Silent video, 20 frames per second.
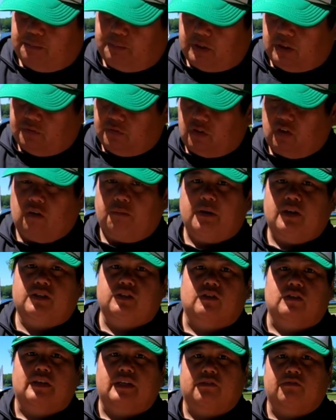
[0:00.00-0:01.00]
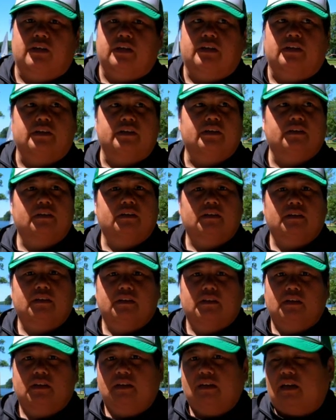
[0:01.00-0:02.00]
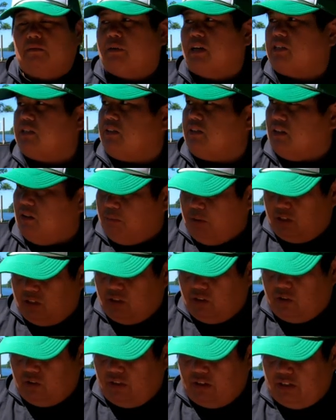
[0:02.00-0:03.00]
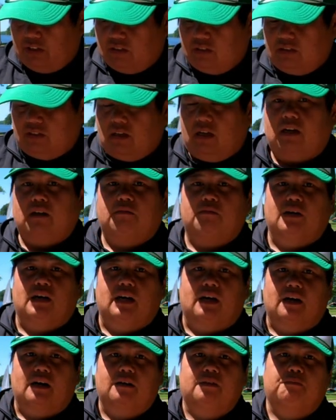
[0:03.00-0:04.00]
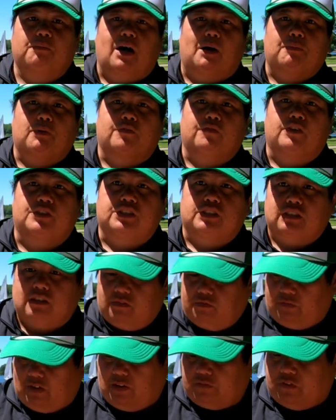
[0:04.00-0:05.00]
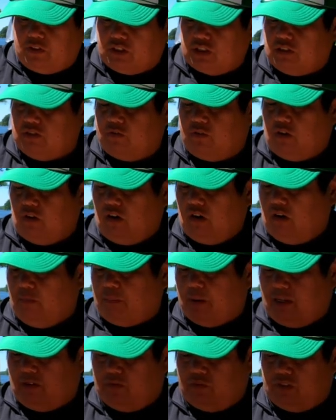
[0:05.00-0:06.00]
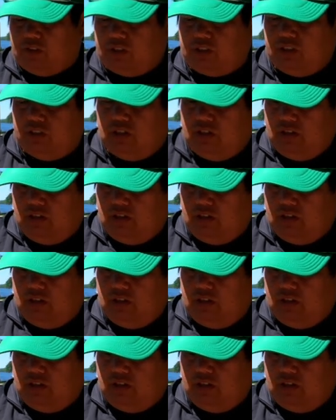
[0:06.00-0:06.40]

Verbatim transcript: beautiful metro lake right here. I'm actually going to be doing some uh, popper fishing, fly fishing for panfish.